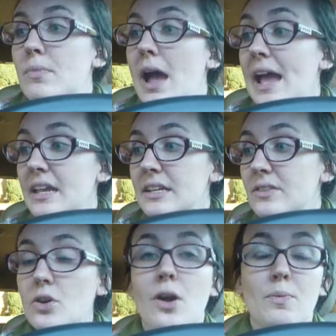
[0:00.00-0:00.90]
I get in
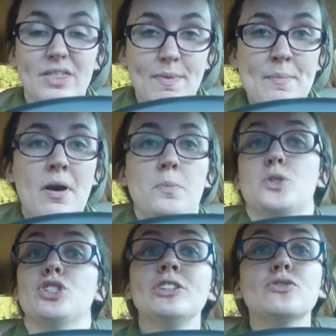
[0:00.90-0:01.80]
the car with my mom.
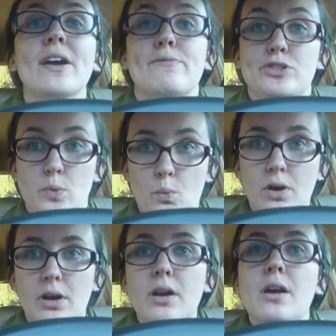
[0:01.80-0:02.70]
She drives to
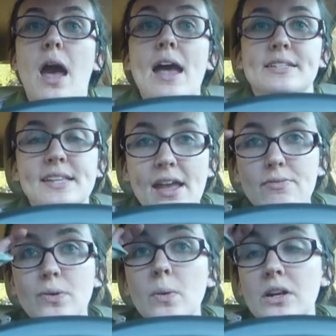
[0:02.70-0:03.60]
work. I
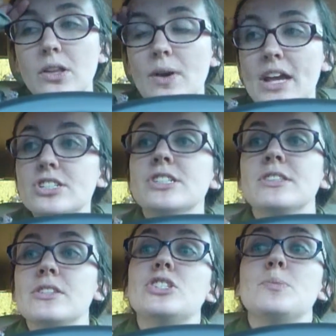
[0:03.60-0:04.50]
save the work location
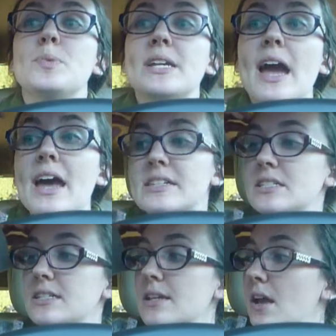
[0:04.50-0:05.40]
in the
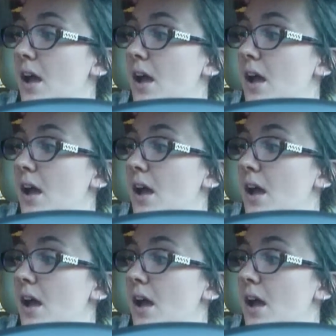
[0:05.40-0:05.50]
GPS.